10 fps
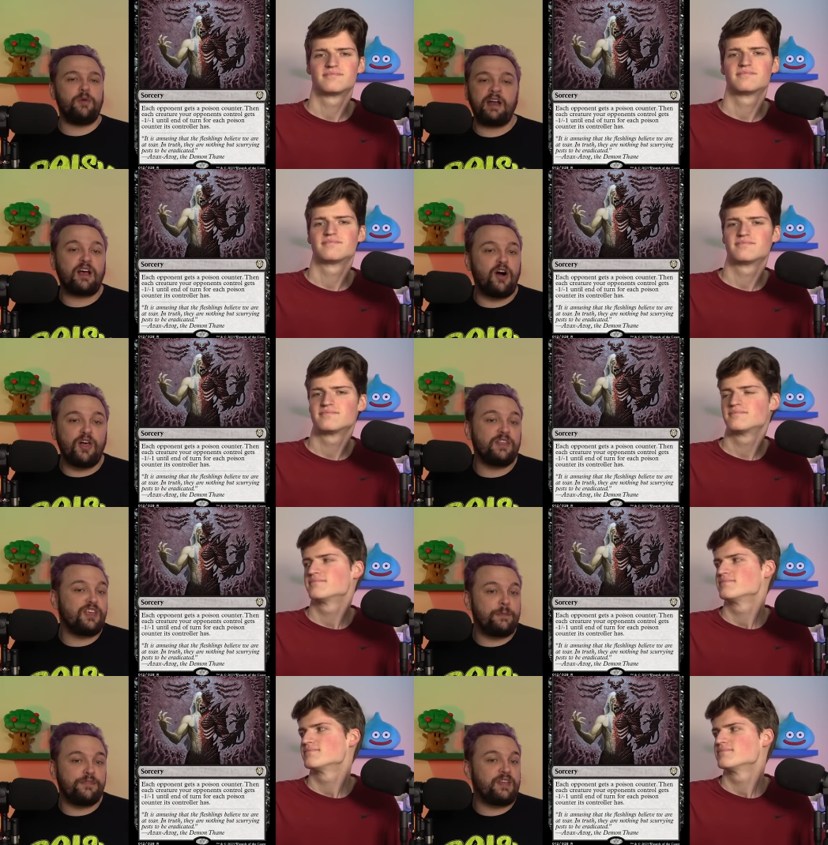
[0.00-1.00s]
Speaker 1: want to call it
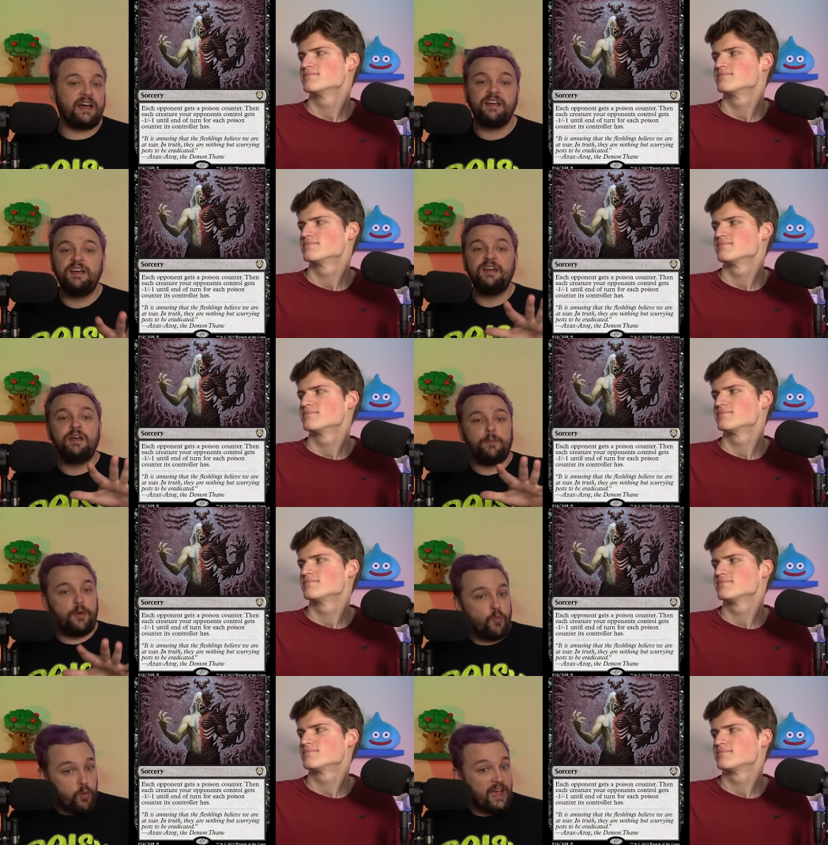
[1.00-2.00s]
type of deck.
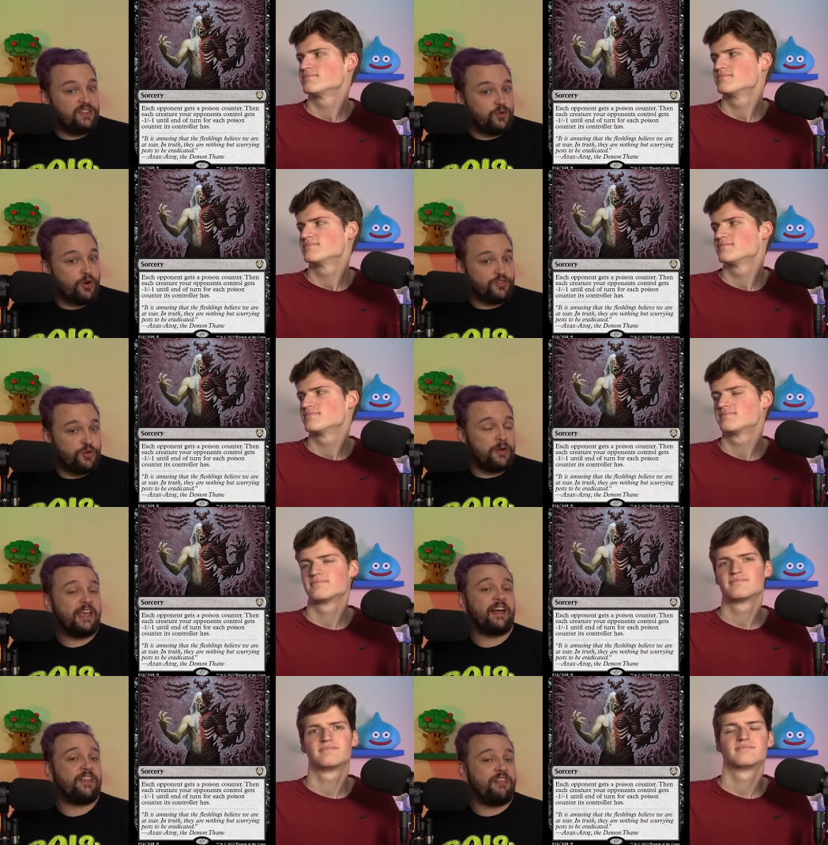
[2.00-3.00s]
But when you're
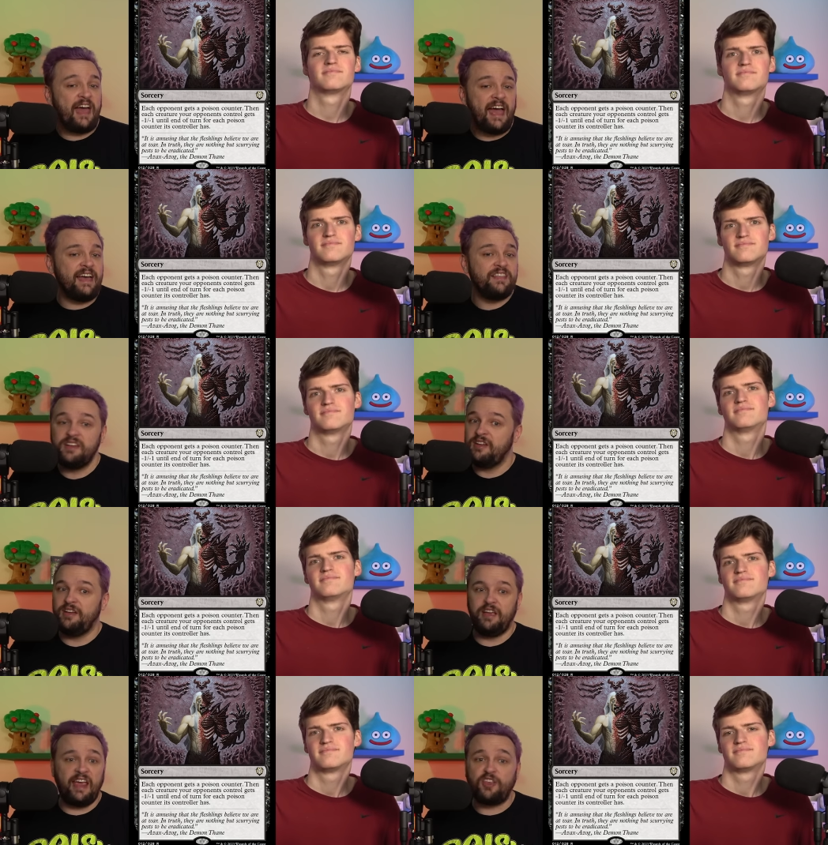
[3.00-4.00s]
doing that,
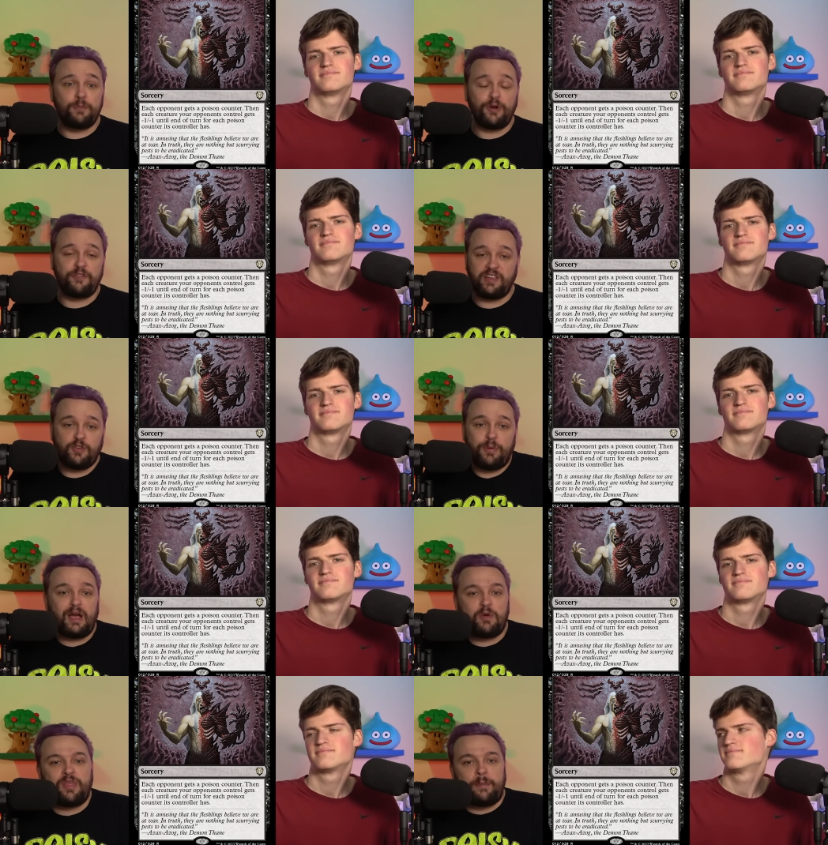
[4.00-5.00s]
it's perfect. It's
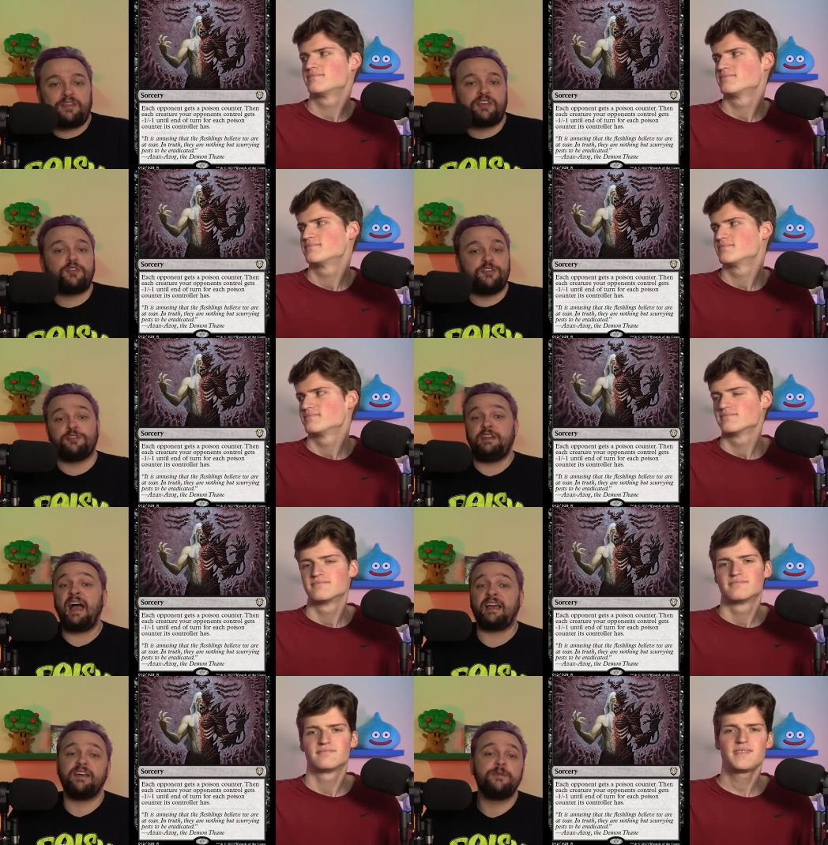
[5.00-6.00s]
probably one of the best cards in your
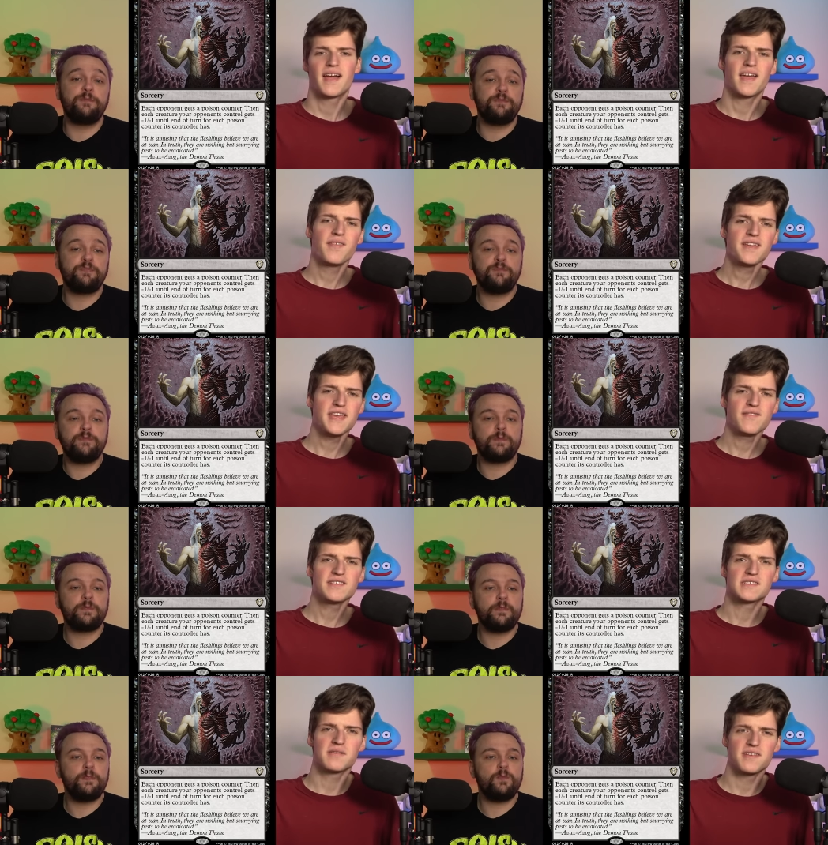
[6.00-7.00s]
deck.
Speaker 2: Yeah, I think
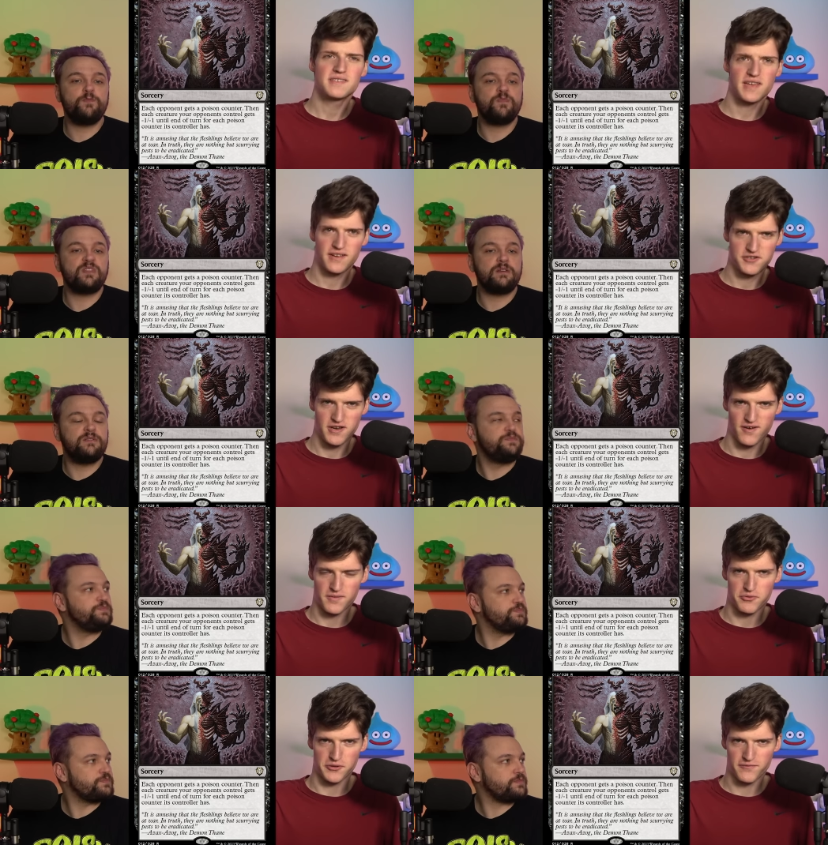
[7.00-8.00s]
even some of these like
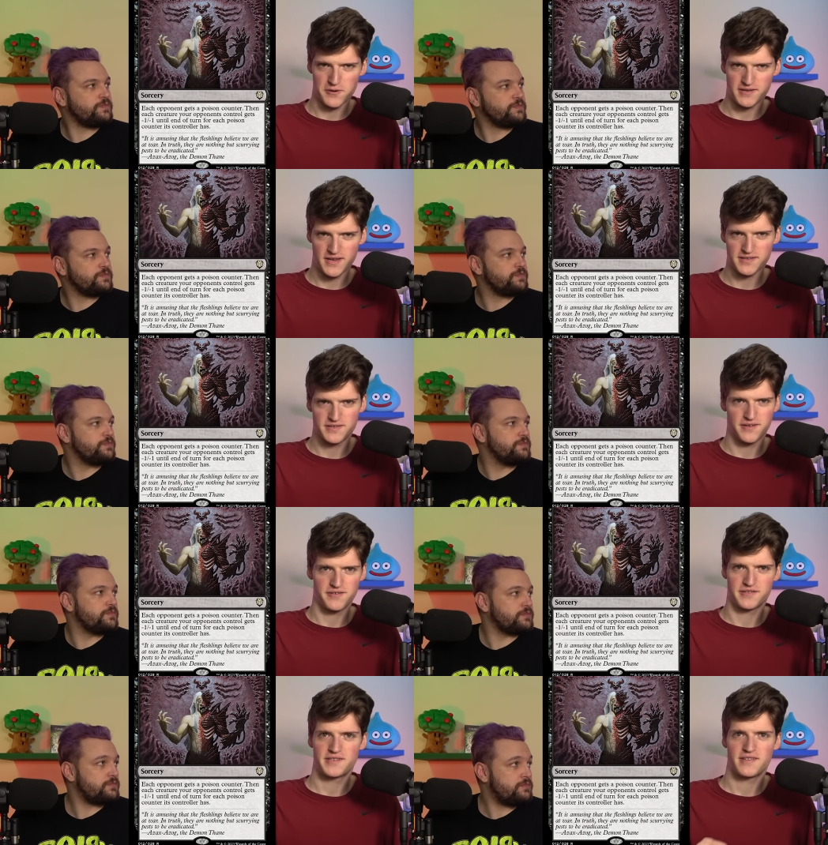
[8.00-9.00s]
generic proliferate decks that
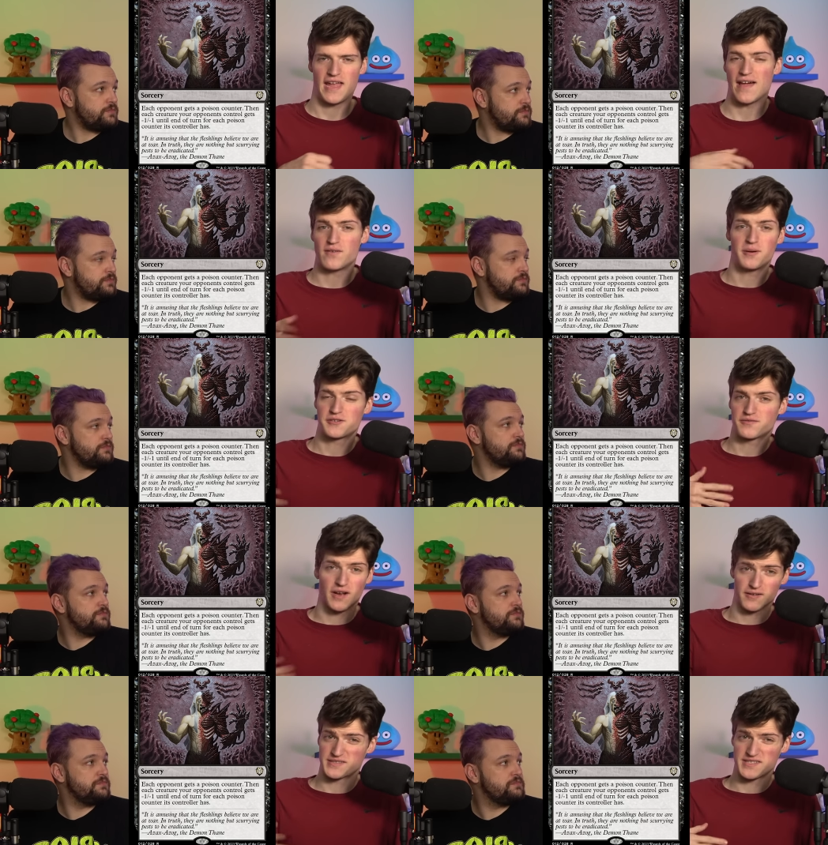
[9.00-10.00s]
are just have a bunch of
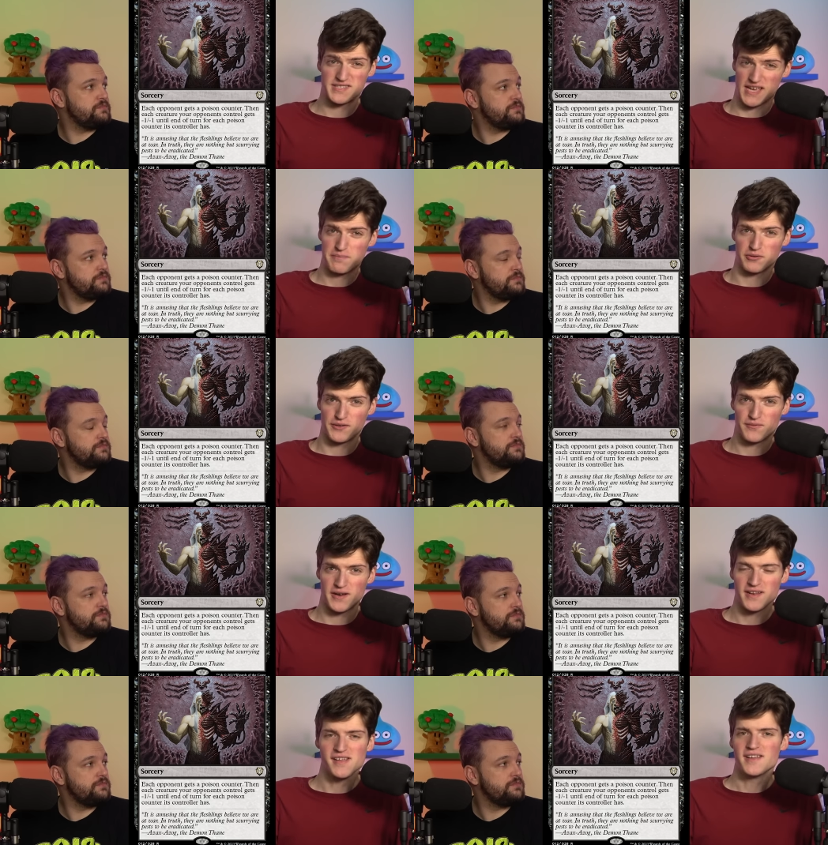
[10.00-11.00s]
cards that say
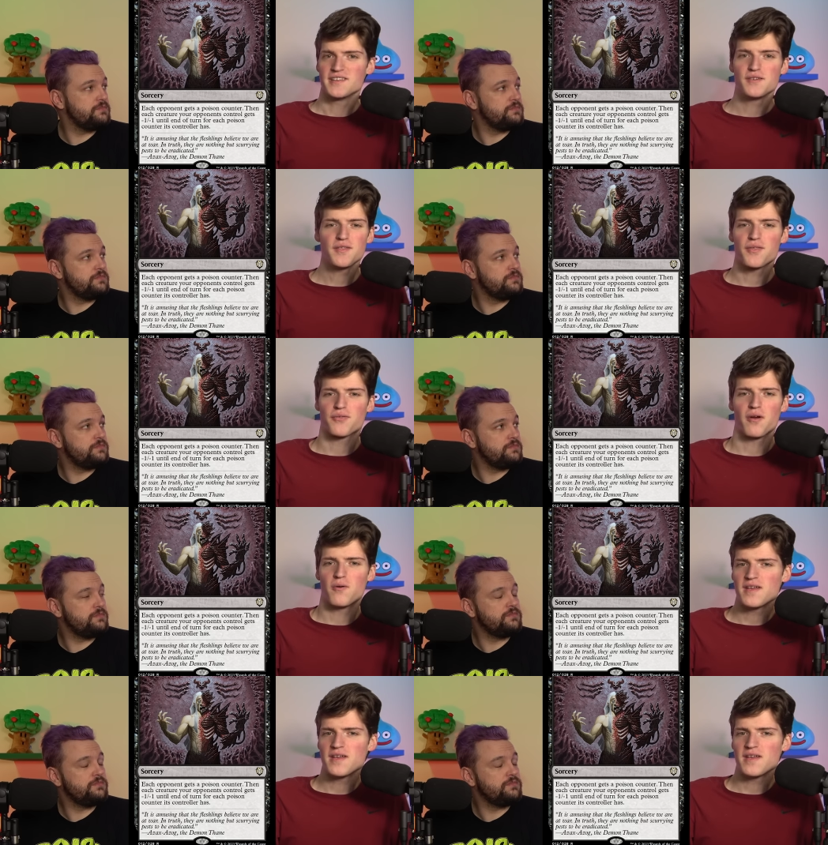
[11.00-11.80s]
proliferate, you can throw